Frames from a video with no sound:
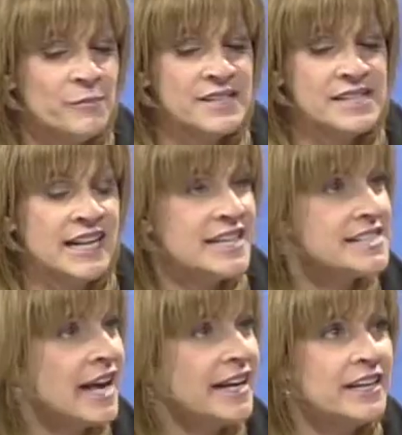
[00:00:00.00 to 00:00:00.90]
them is an
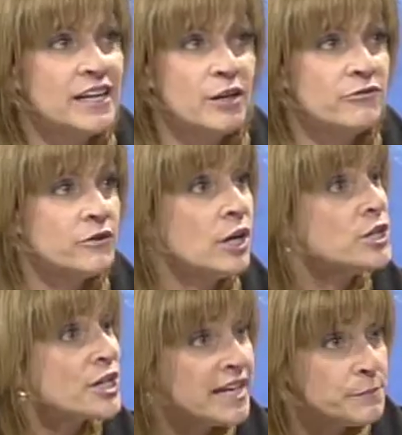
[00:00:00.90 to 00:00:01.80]
anxiety of
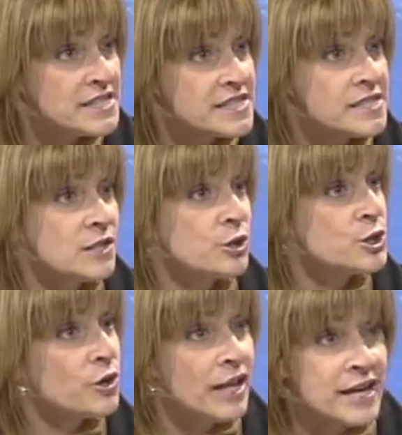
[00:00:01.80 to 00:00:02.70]
large campuses,
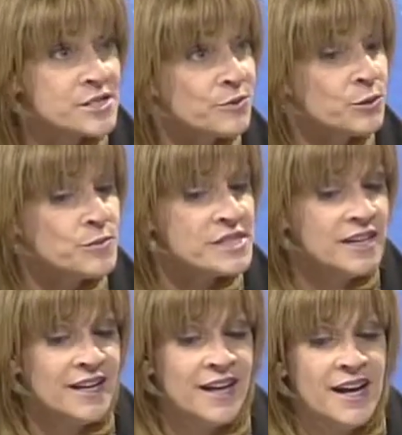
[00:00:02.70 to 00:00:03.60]
large classrooms.
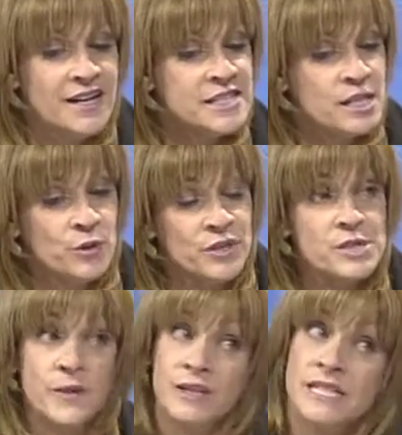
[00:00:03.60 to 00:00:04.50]
Uh, some are
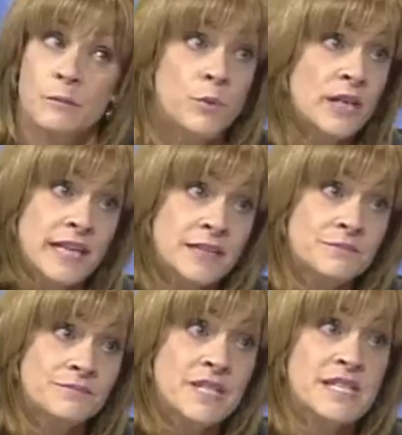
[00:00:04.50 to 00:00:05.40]
experiencing
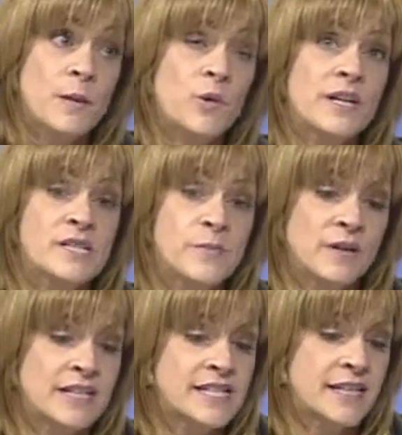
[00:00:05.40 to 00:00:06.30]
bullying. Sure. Some are
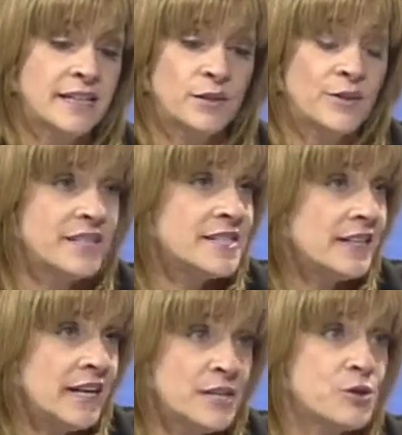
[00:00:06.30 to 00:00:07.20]
experiencing learning
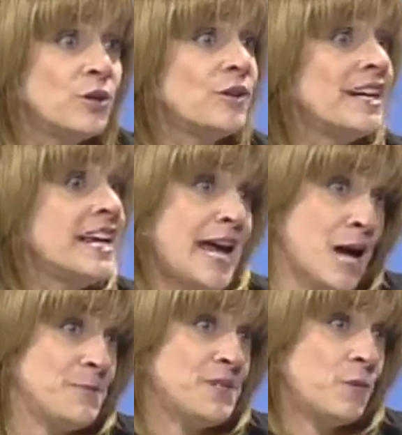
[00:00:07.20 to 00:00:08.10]
delays or learning
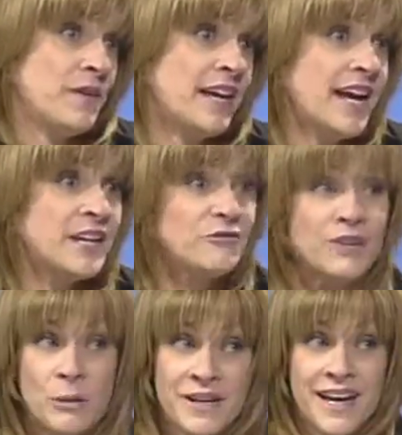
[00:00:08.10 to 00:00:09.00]
gaps where right. they kind of
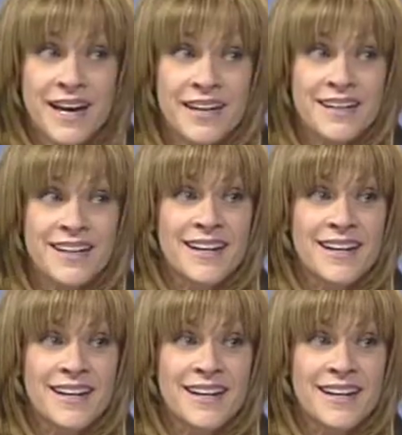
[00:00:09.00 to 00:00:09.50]
fell behind.